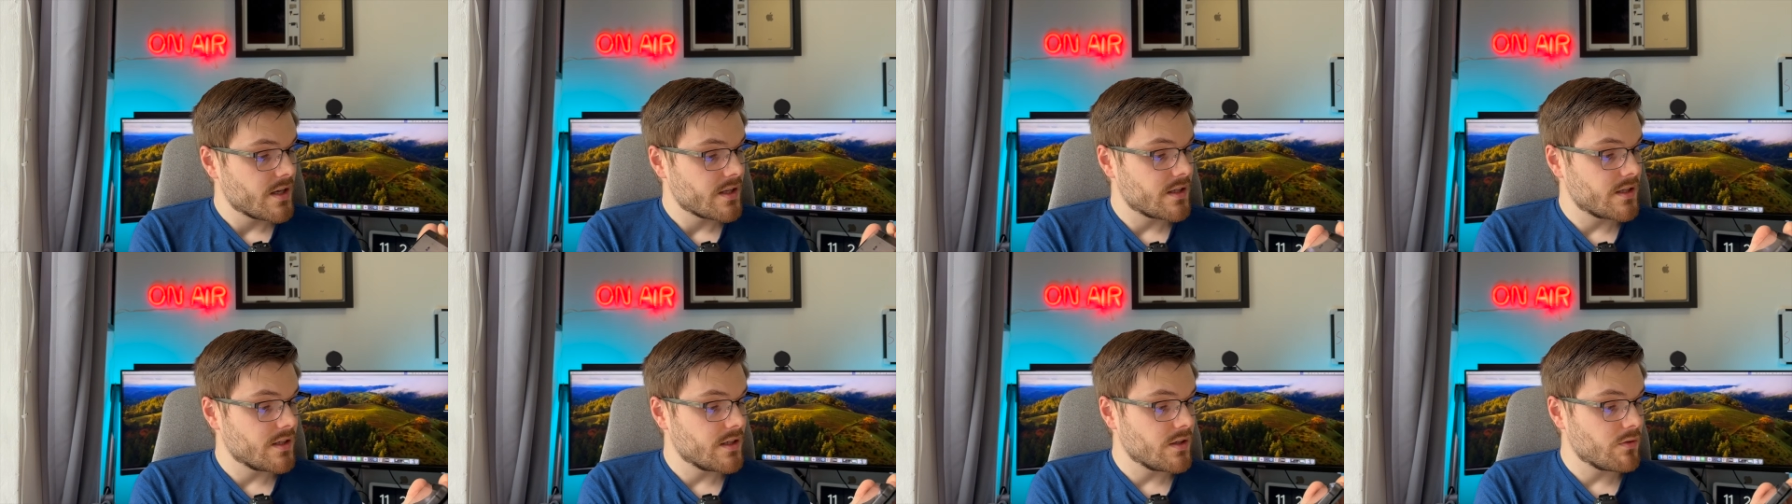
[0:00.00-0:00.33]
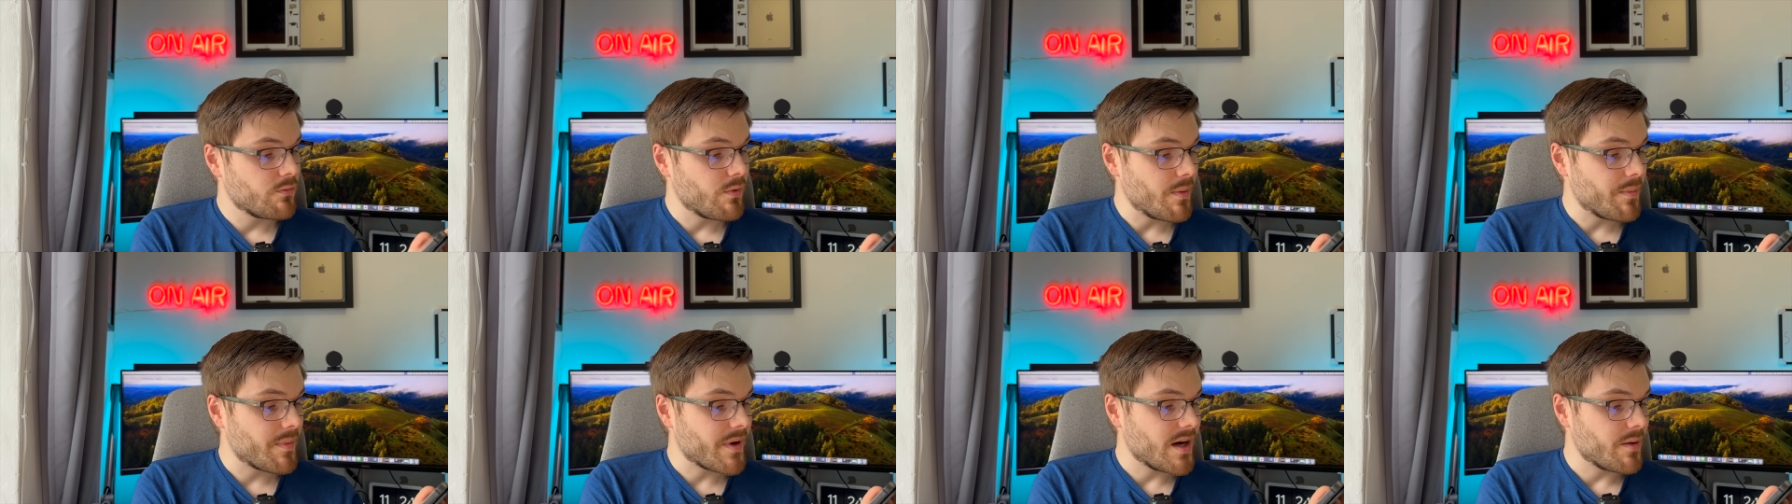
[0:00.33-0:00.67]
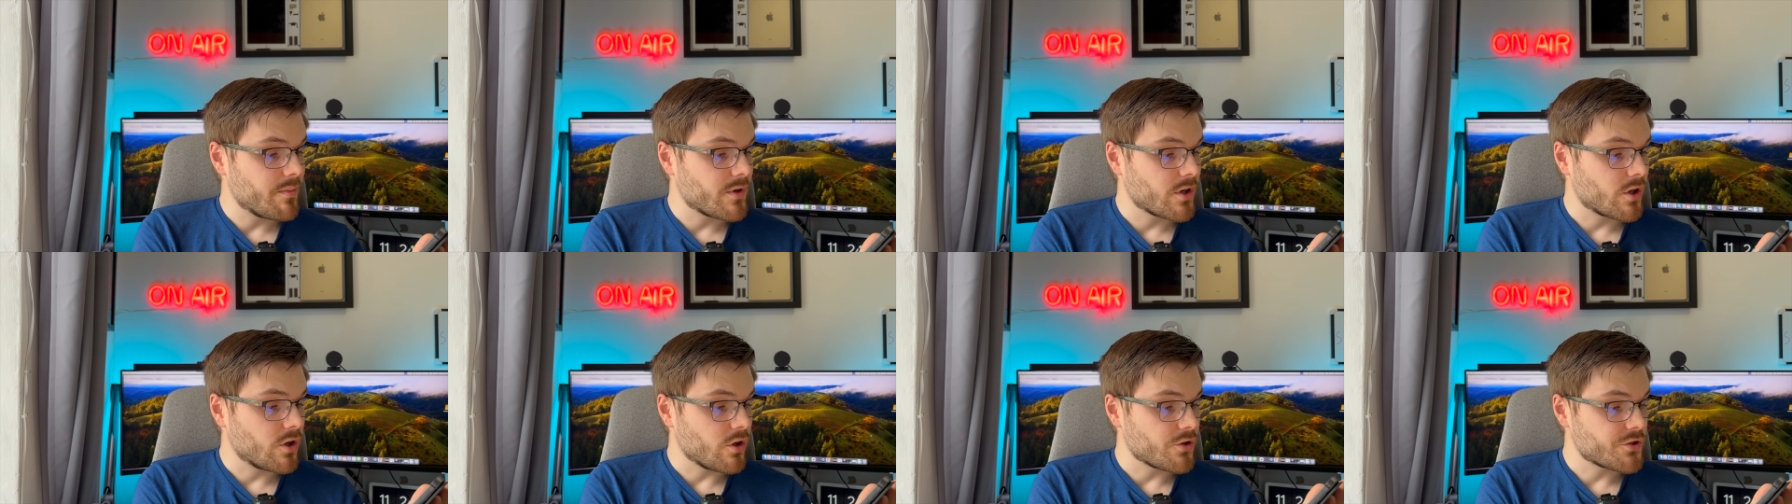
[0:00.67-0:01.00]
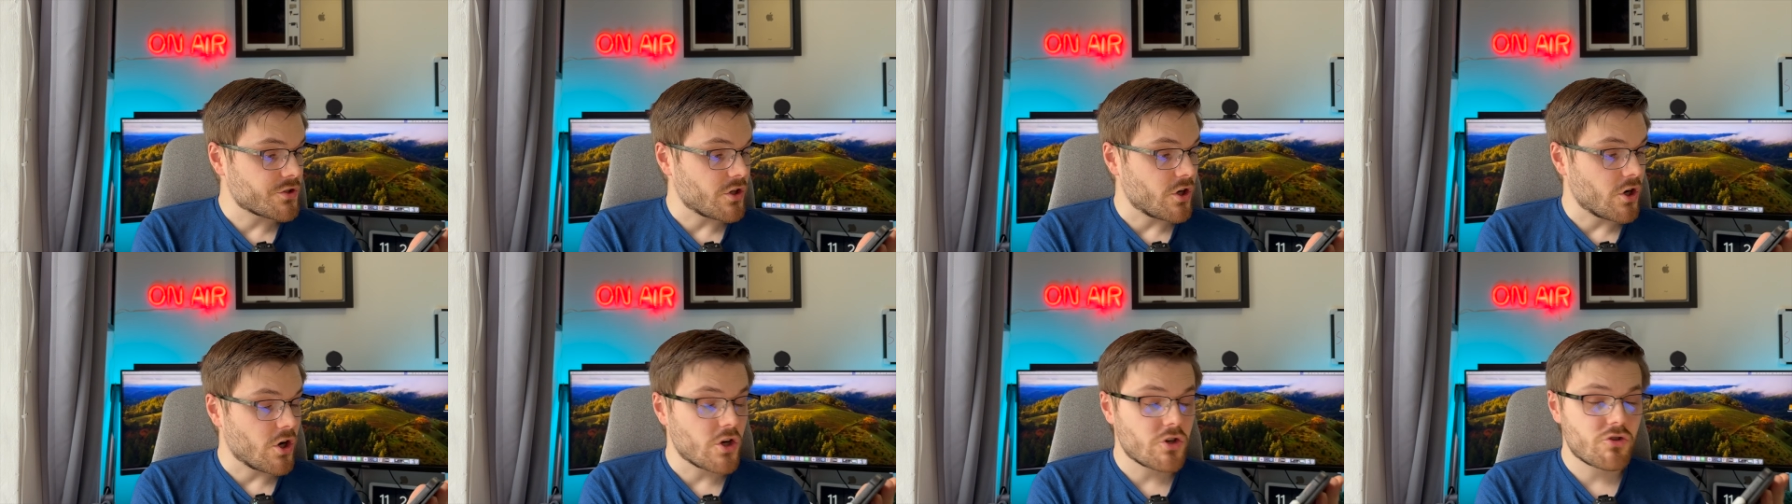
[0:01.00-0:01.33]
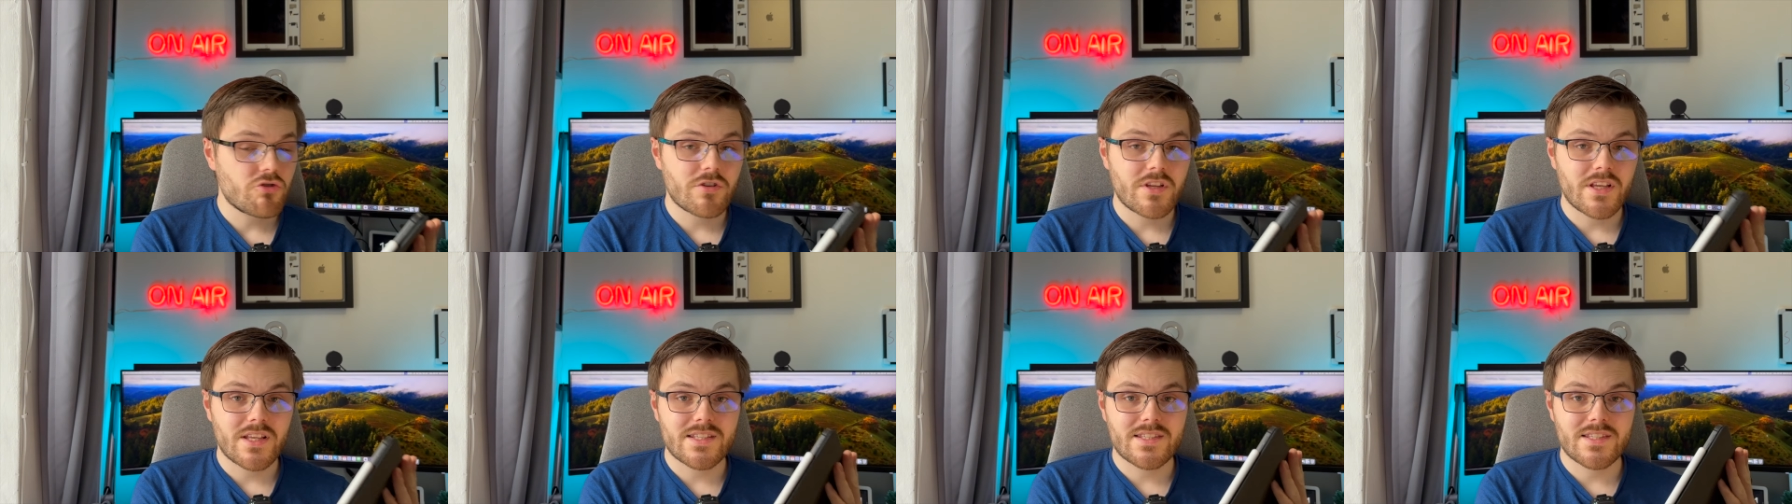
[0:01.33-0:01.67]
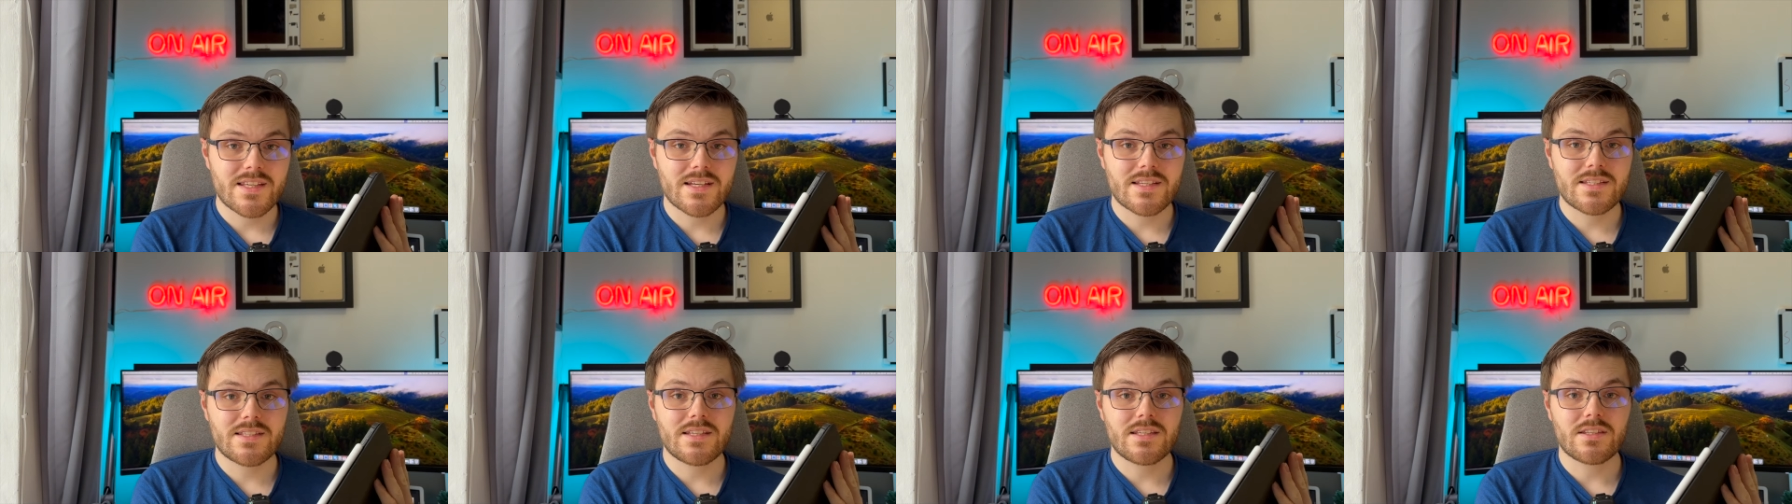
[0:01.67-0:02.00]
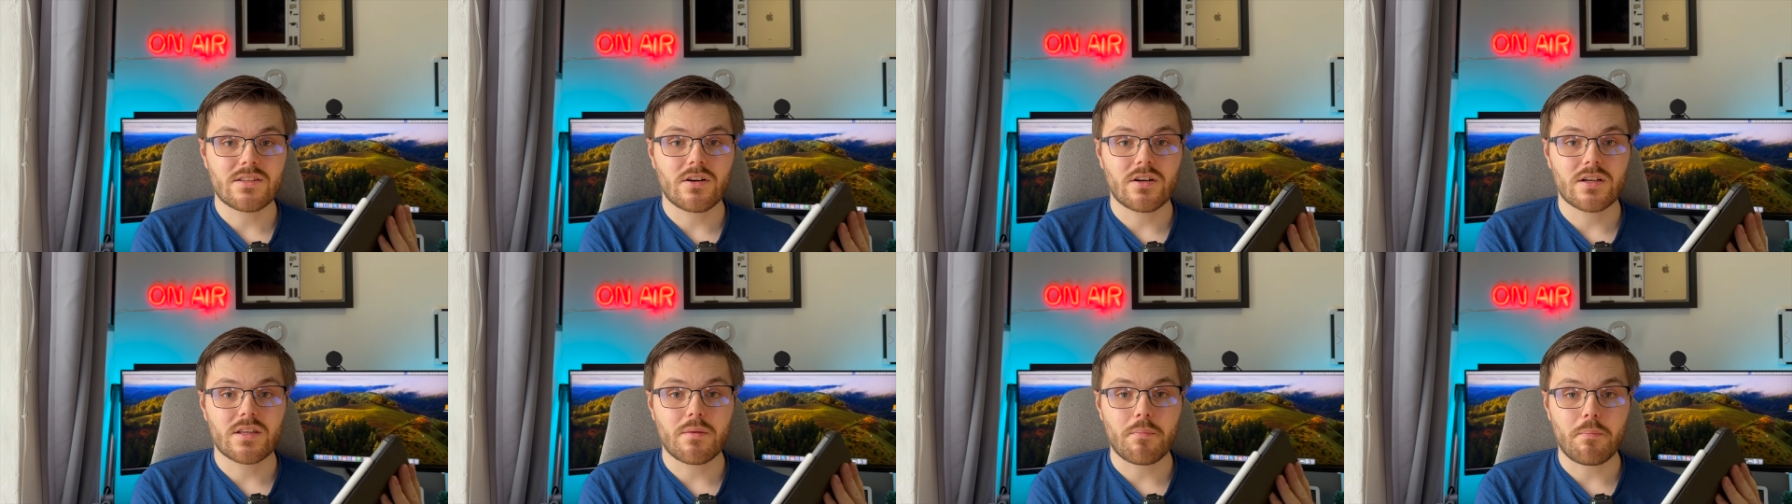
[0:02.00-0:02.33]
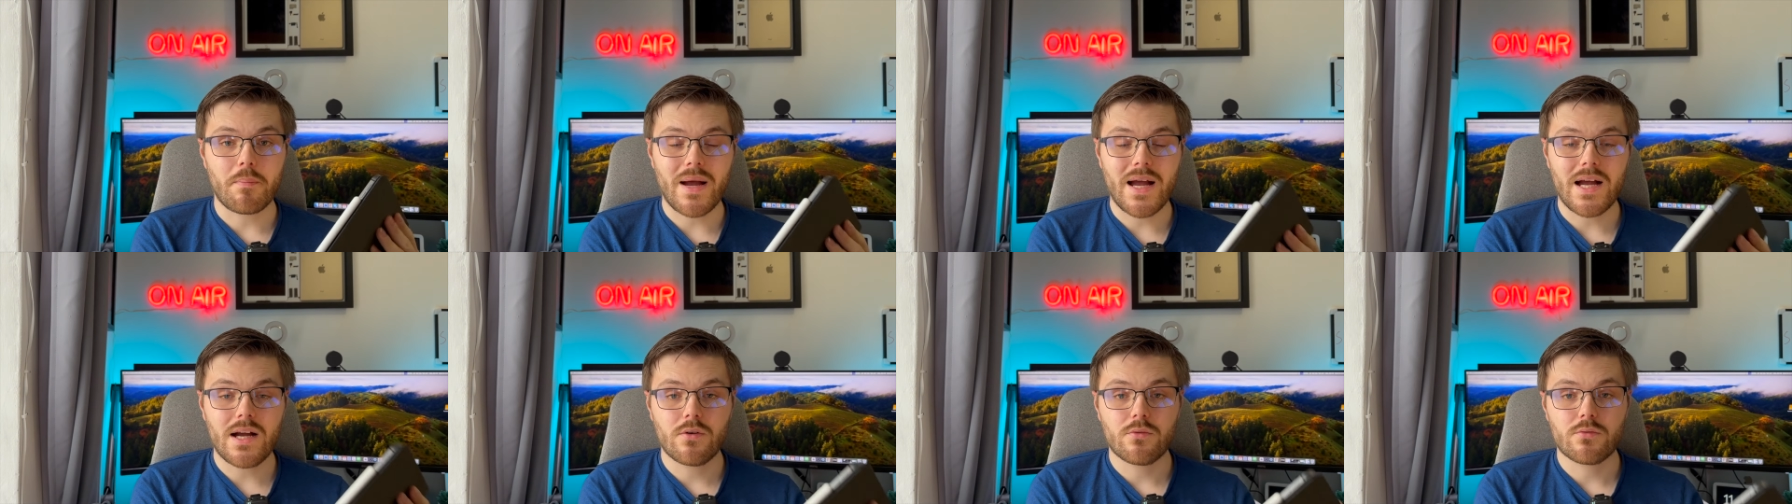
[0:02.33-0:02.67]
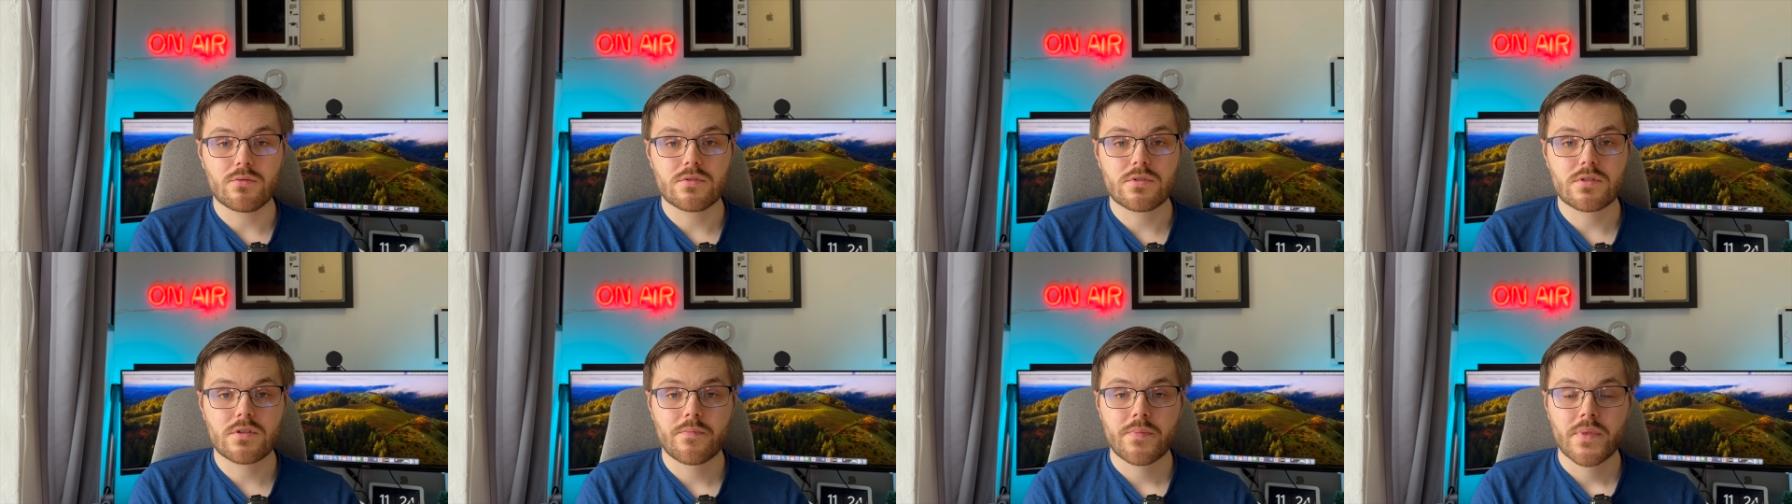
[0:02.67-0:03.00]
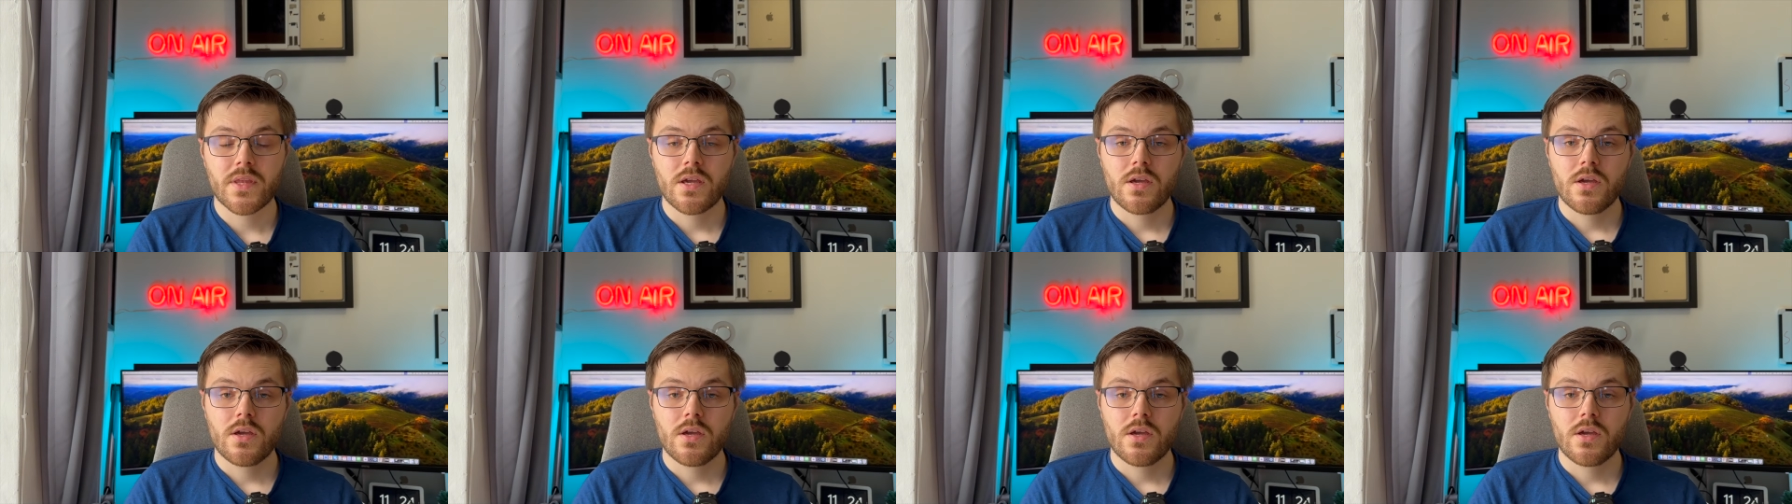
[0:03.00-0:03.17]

the web camera costs £169,